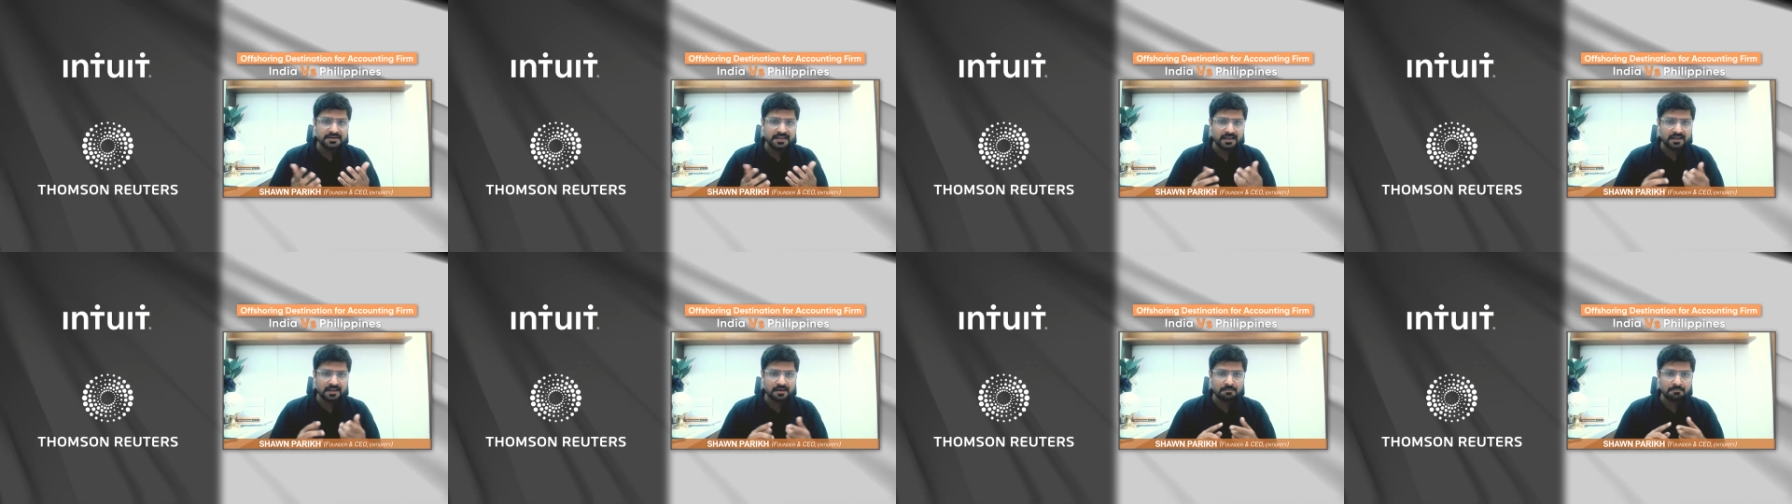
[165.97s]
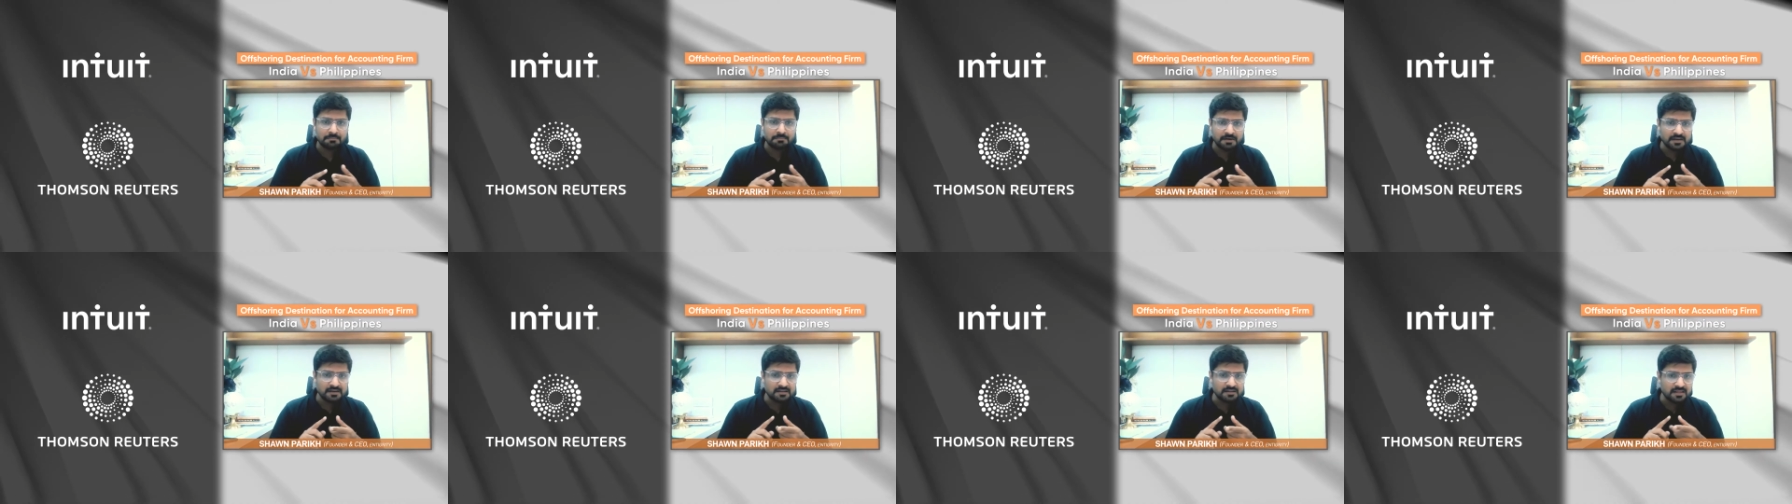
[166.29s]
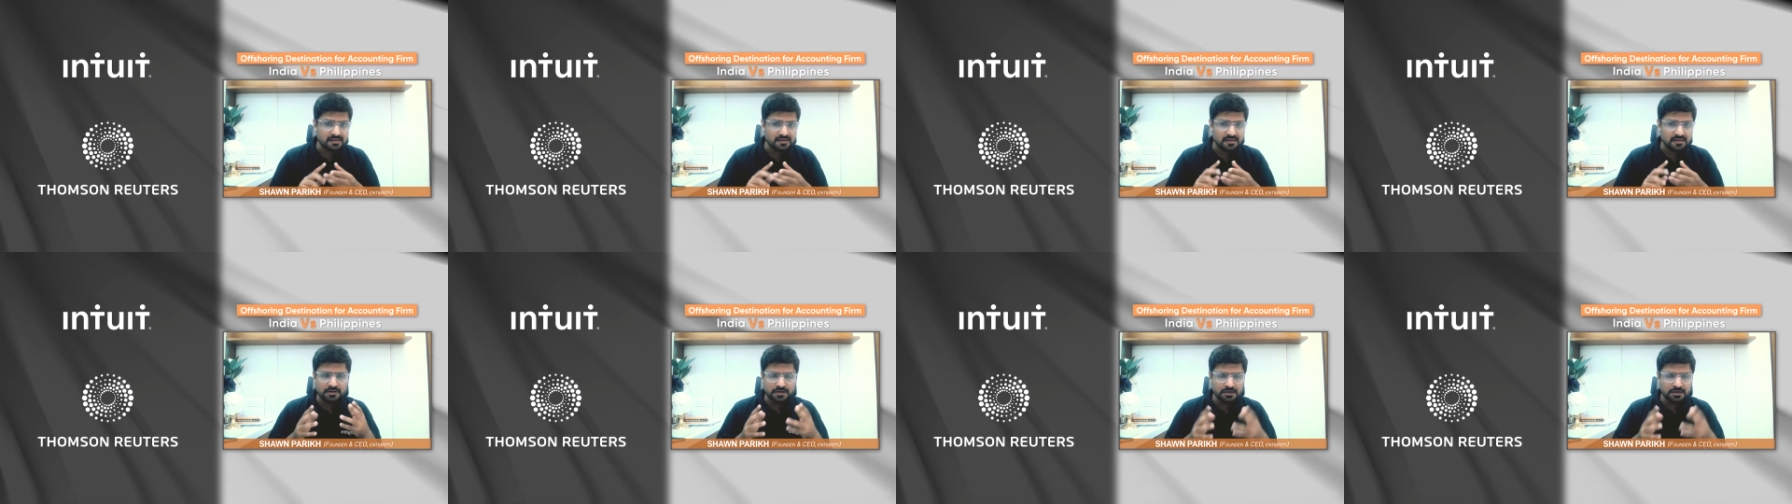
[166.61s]
tech companies
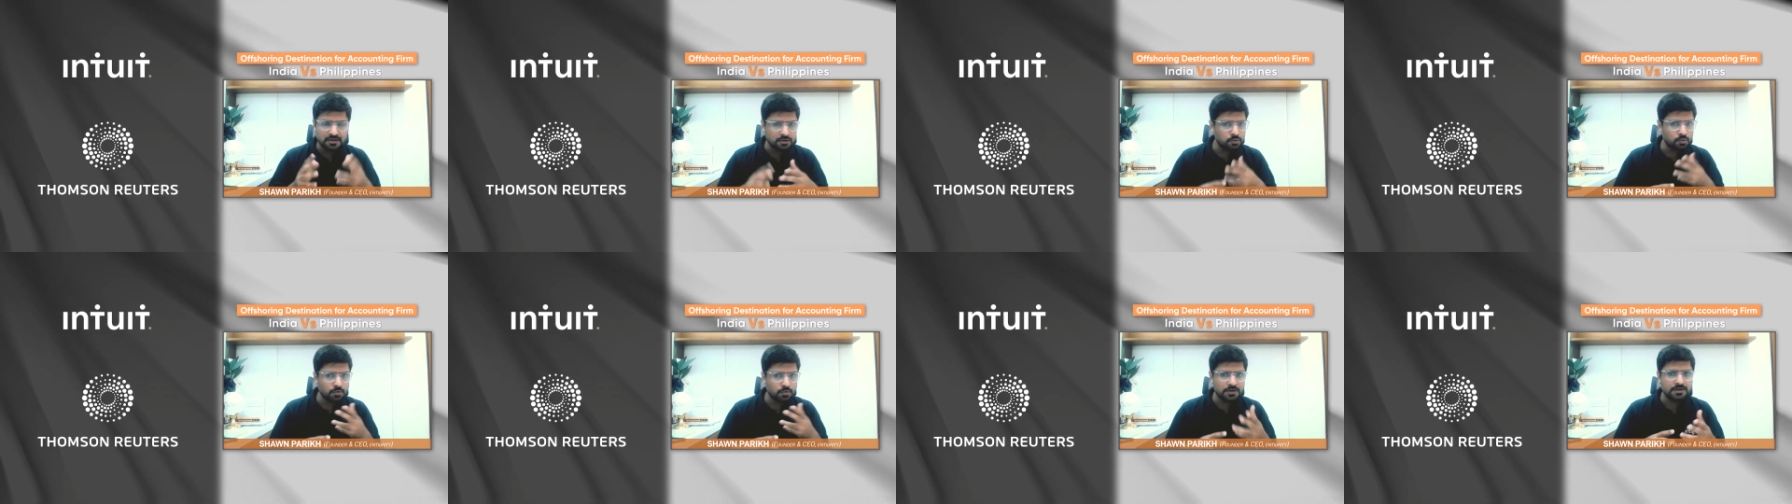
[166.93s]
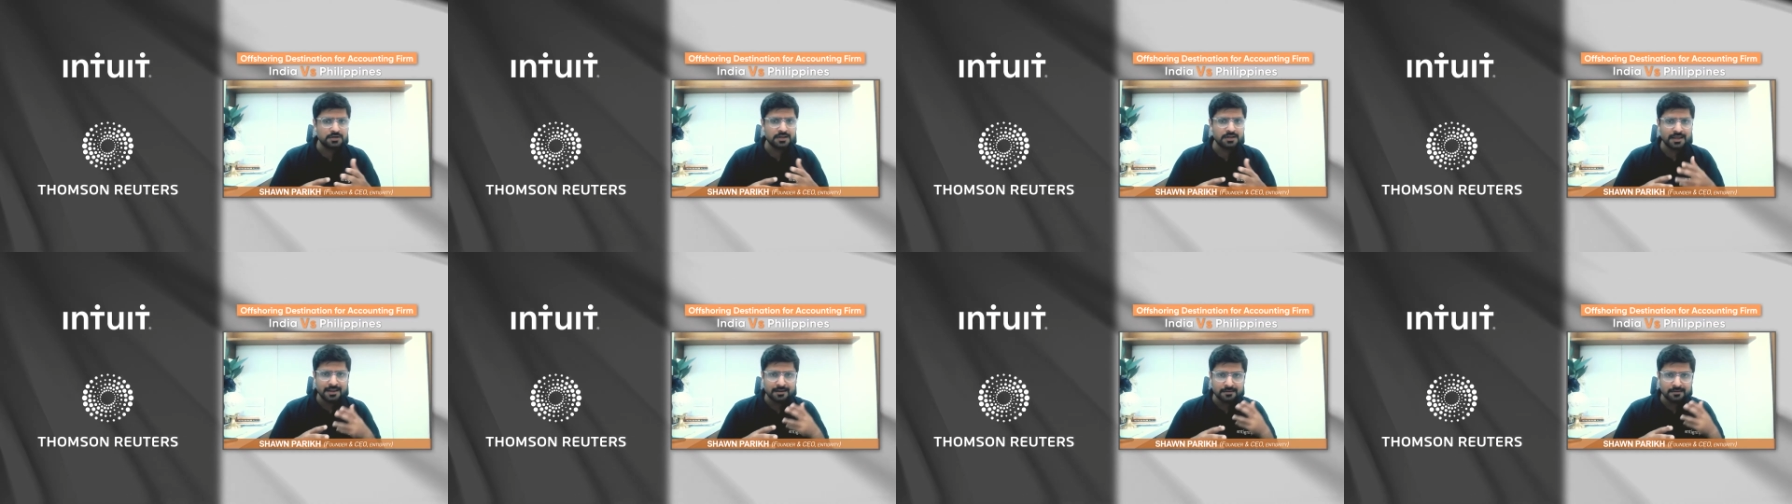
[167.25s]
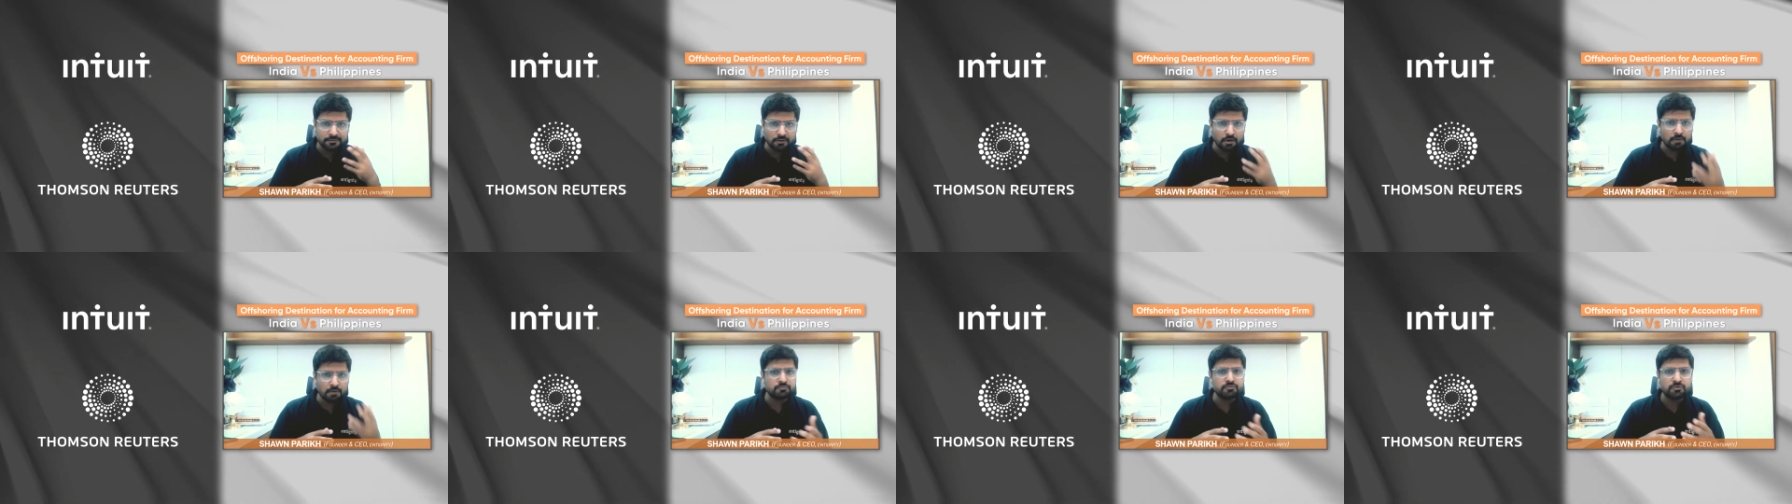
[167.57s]
like Intuit and
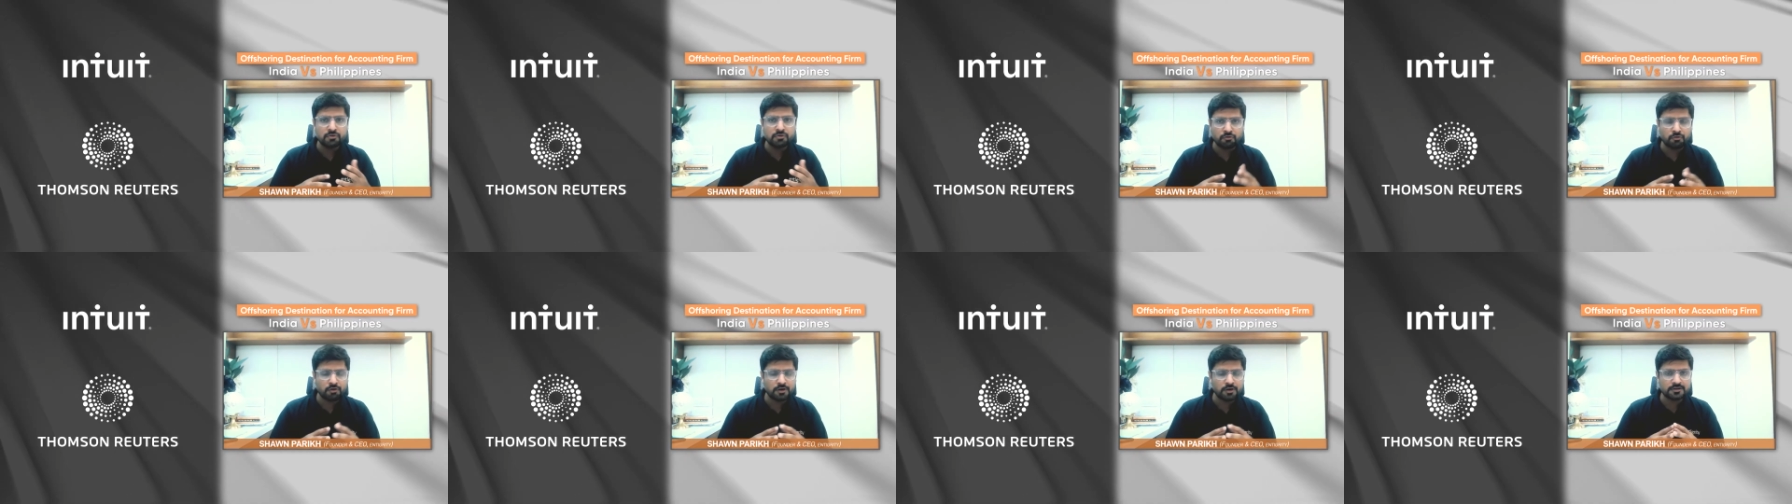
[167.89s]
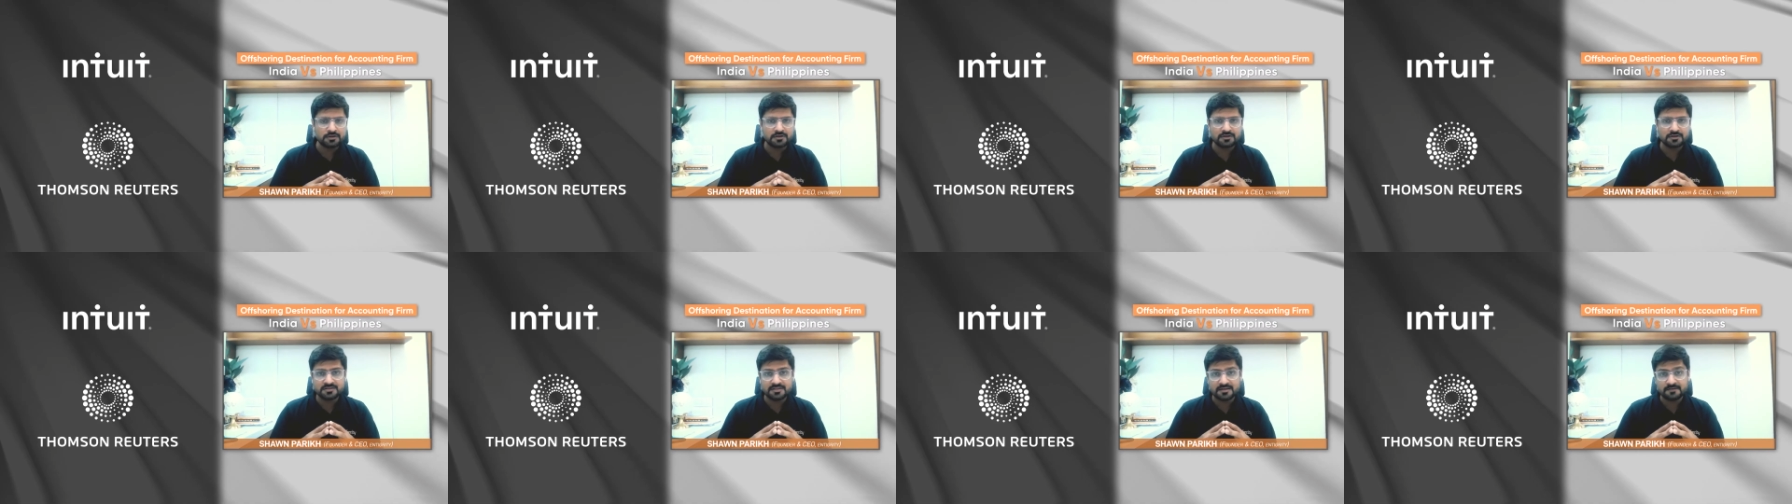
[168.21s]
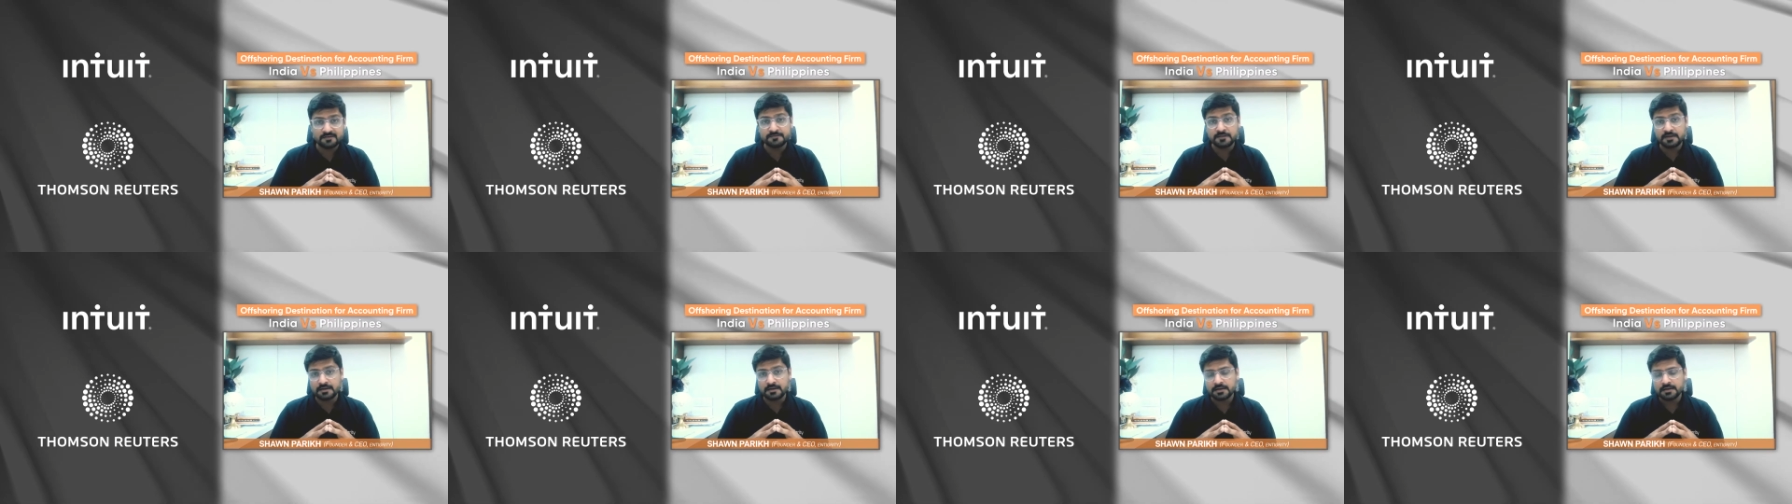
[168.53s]
Thomson Reuters
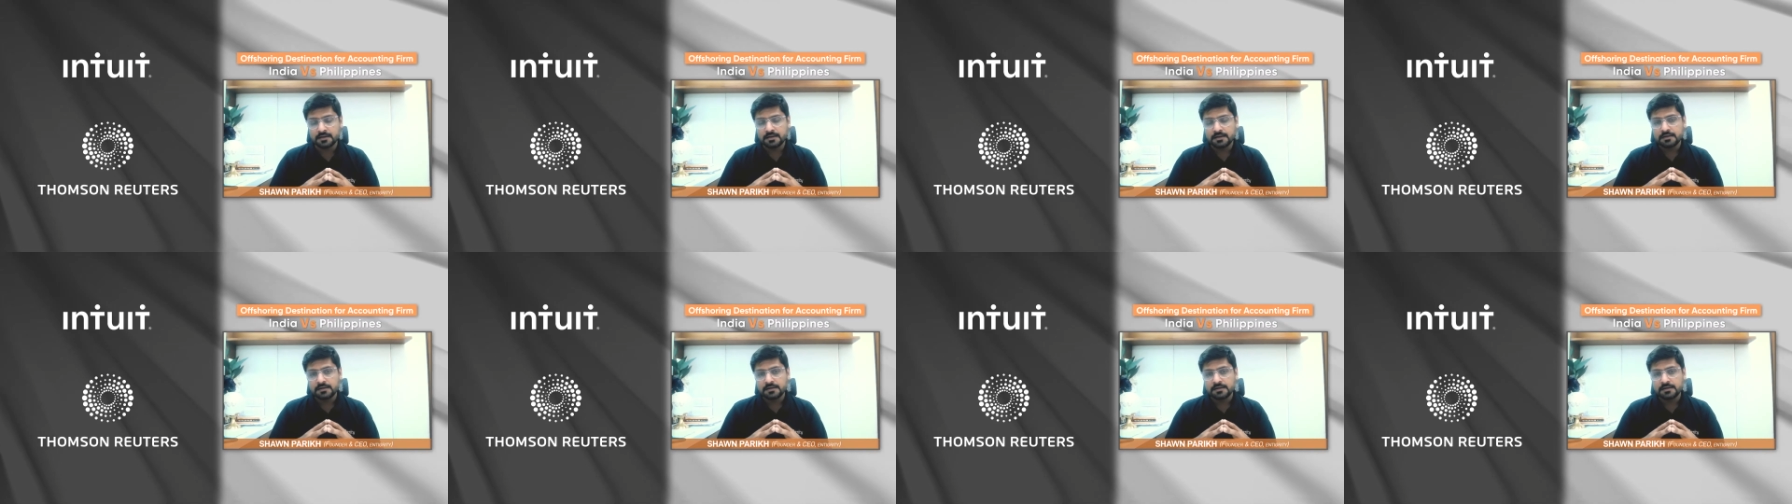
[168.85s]
have their,